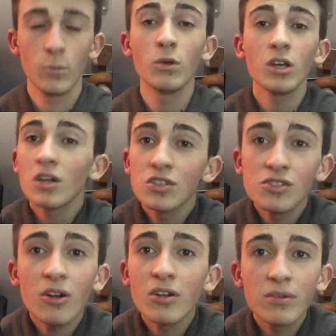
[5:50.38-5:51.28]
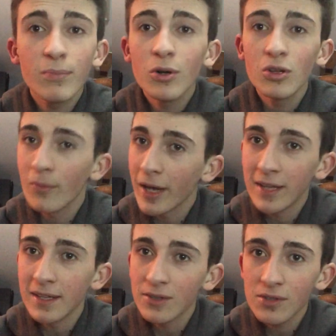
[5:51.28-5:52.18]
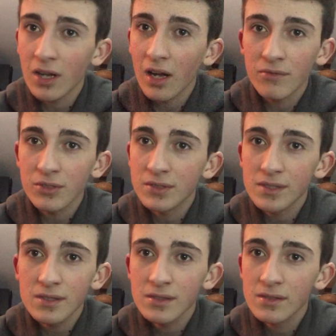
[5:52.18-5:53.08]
We could have started to pull away in the Eastern Conference.